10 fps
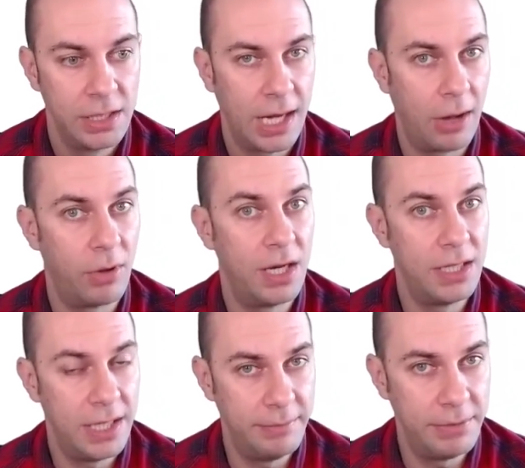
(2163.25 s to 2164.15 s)
Now, a
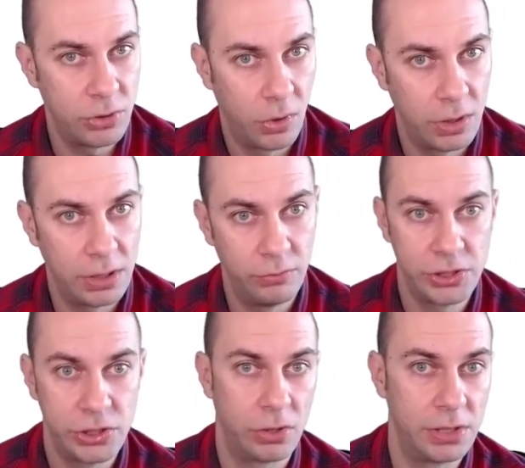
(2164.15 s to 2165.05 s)
limit order, we
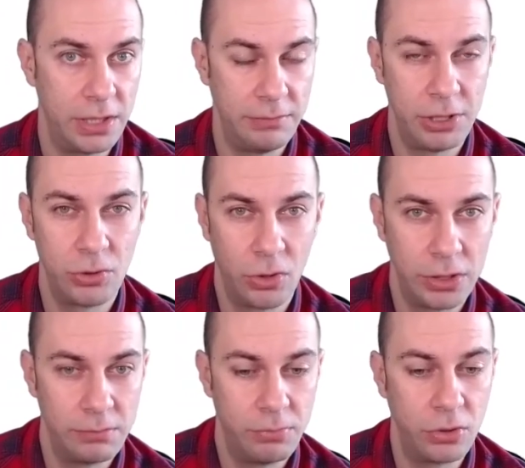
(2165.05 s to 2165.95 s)
saw the limit
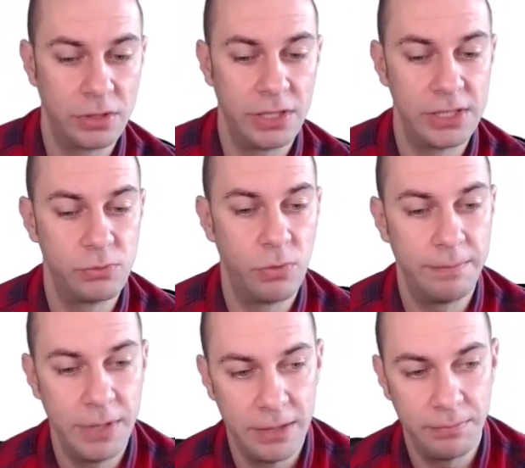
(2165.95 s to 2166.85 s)
order book. These were
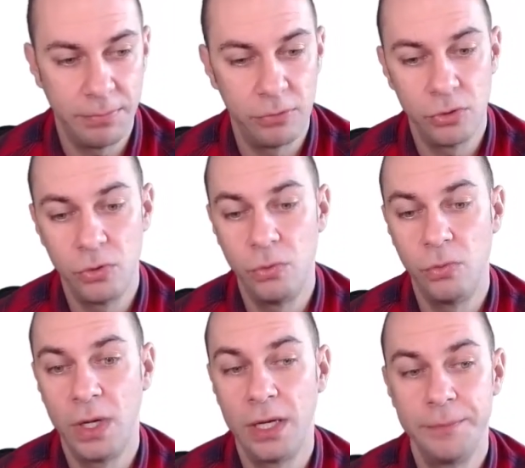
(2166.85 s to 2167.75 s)
people who
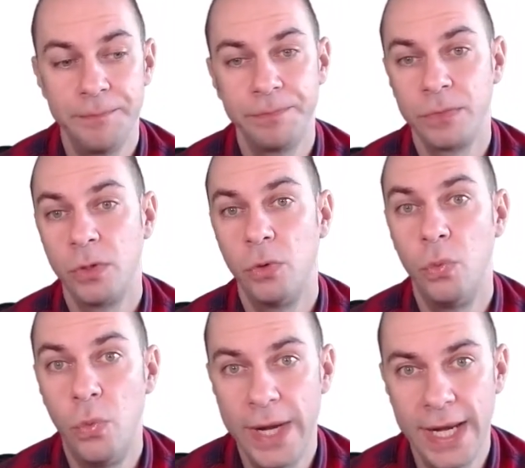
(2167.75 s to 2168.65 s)
were
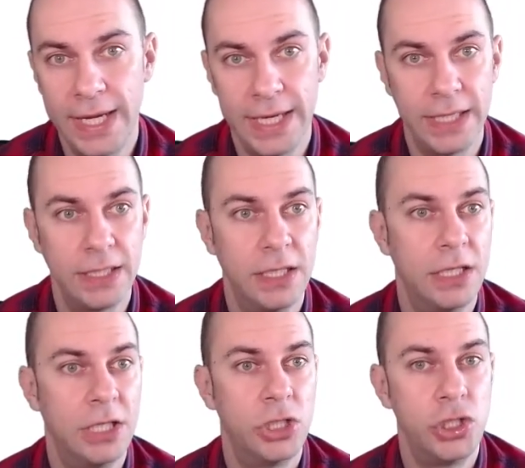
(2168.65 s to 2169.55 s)
willing
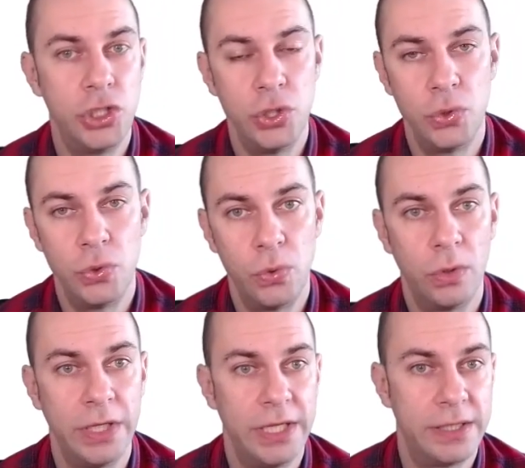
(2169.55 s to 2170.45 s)
to
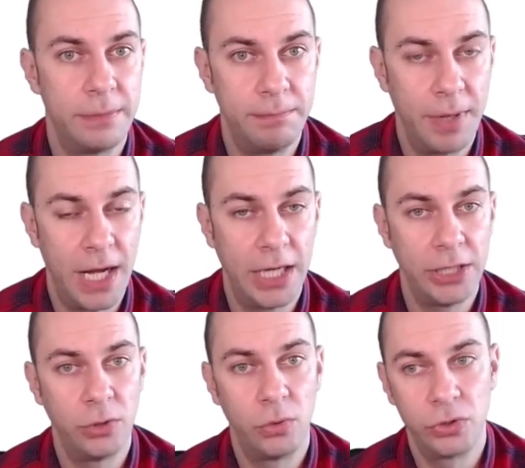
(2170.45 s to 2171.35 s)
either
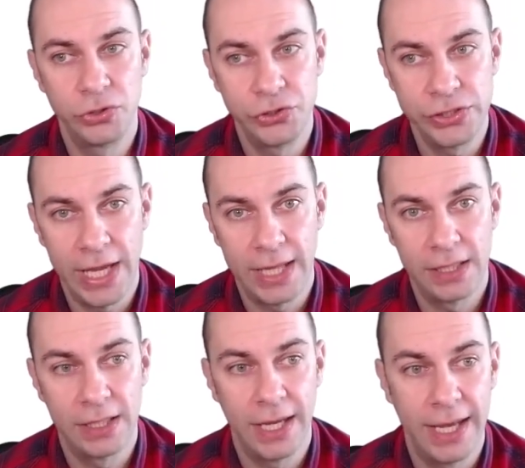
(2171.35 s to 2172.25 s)
buy or
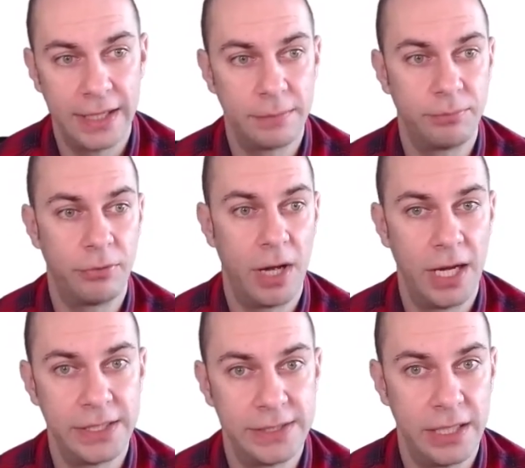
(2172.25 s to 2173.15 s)
sell at a
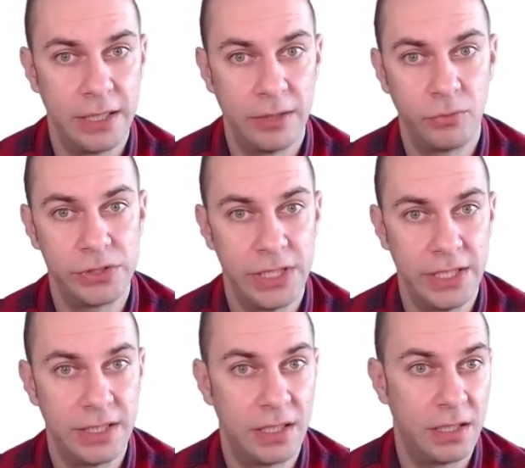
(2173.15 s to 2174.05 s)
price that was
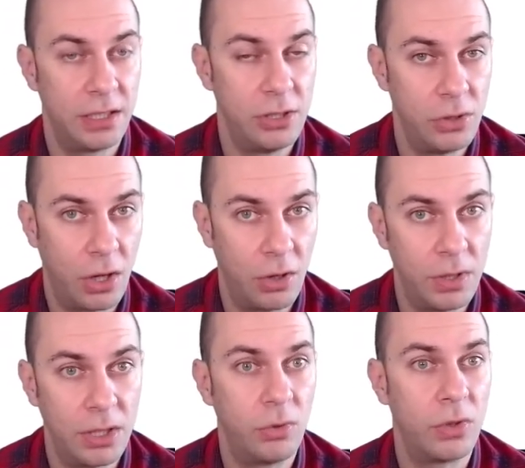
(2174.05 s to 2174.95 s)
either
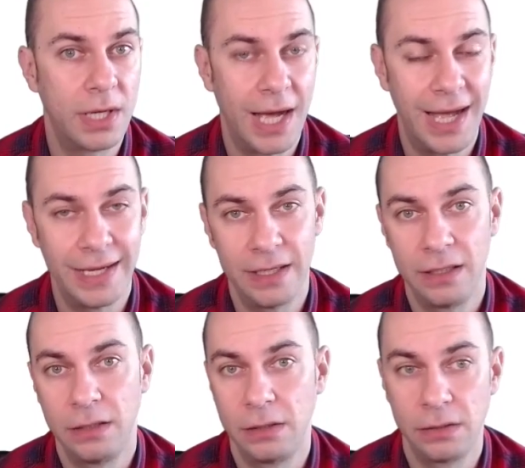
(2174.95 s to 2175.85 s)
lower or higher
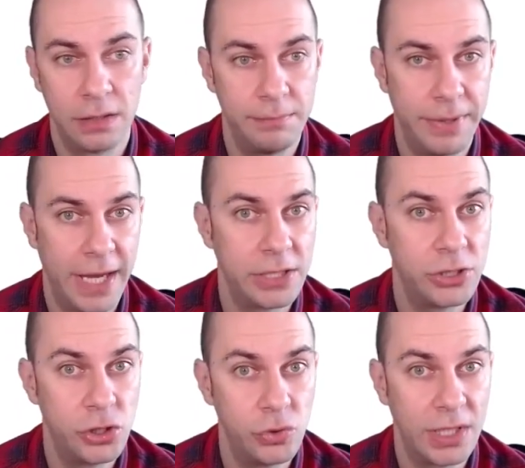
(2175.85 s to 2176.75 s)
compared
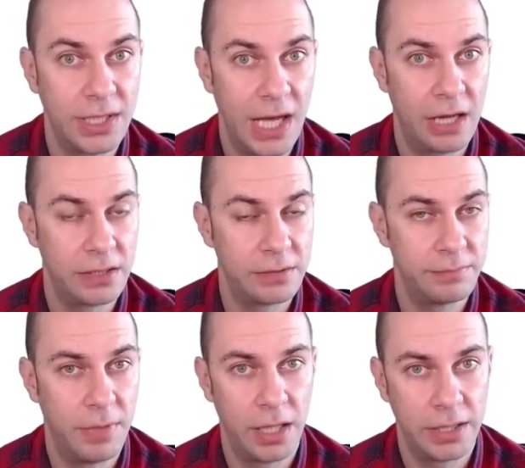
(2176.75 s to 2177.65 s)
to the current
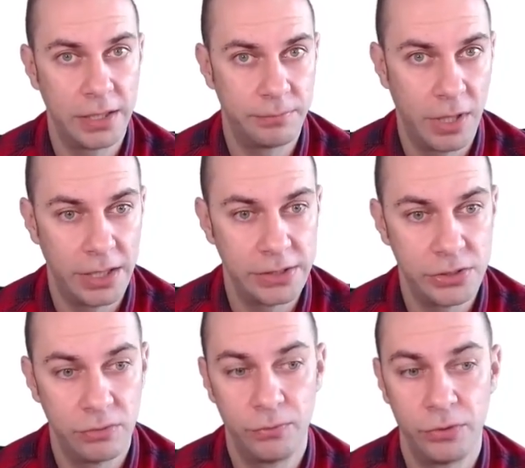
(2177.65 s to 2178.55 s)
market price.
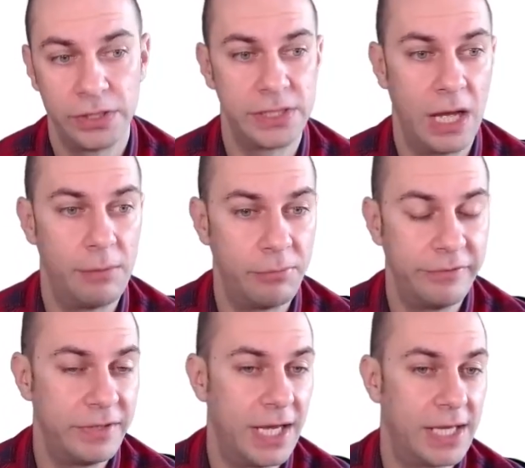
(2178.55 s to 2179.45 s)
So, for example,
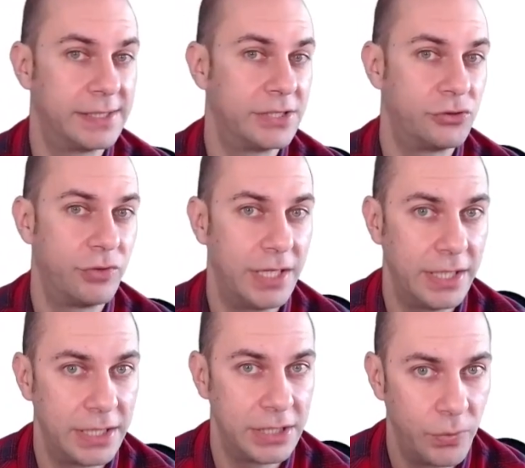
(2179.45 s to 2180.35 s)
if the asset's
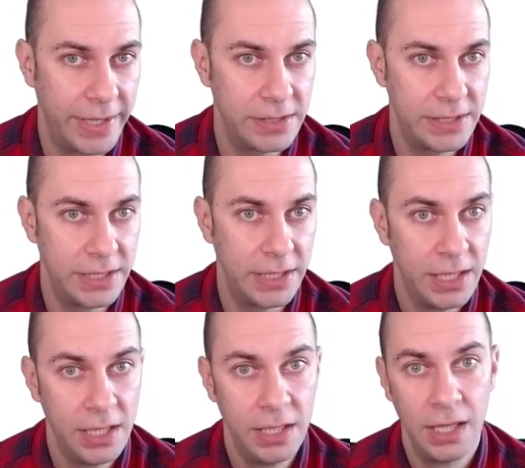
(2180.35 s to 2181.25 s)
trading at 20,
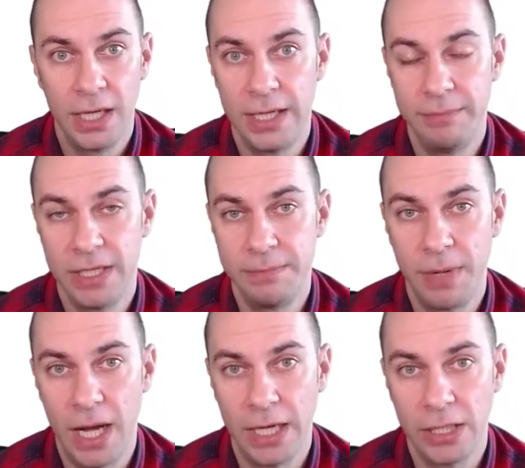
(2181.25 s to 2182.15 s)
a limit
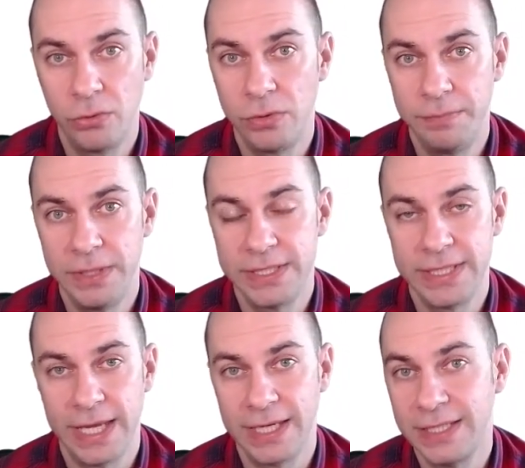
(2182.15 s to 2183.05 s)
buy could be
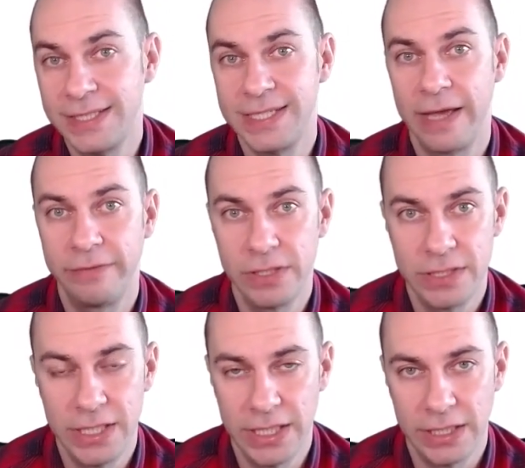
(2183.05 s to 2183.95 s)
set at
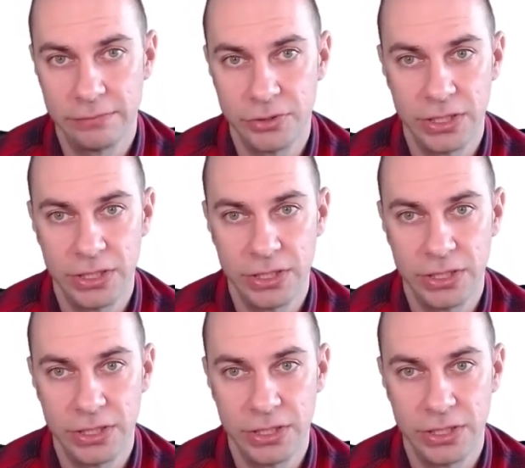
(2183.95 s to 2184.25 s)
17.